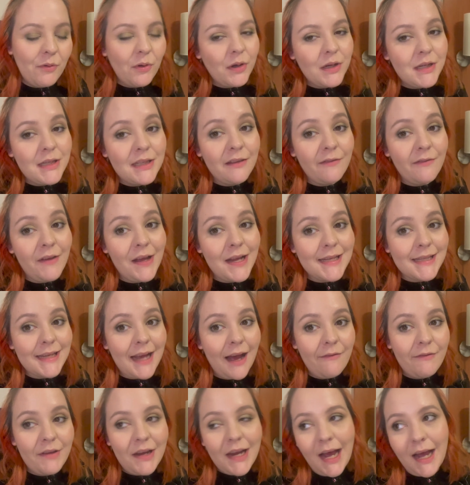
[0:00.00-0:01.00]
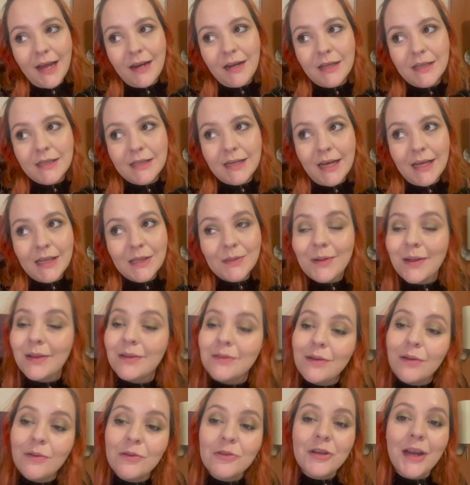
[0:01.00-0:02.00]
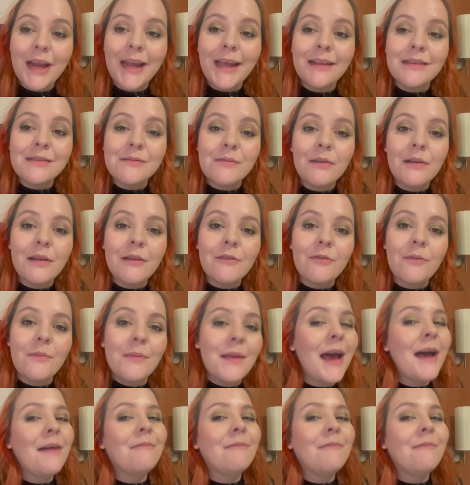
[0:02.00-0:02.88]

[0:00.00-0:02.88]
going to the Beards Cafe Diner today as well, so I'll try and get some clips from there.